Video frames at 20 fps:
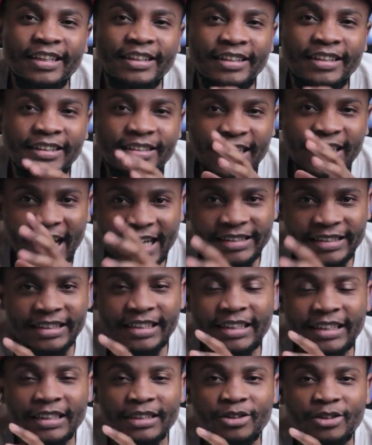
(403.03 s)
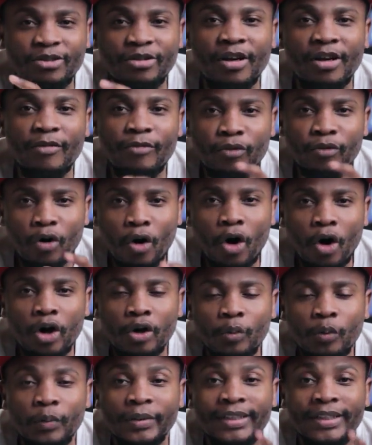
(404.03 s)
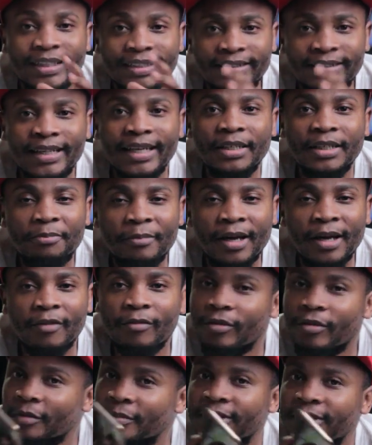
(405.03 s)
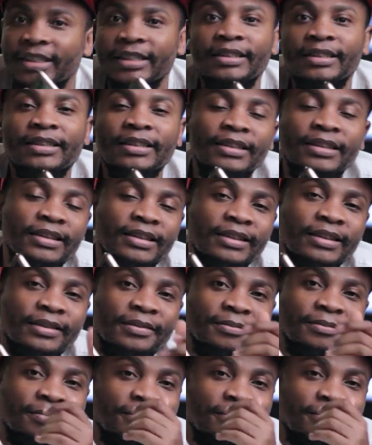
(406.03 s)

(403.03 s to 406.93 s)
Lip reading: this article should have gone with the statement from ZCC.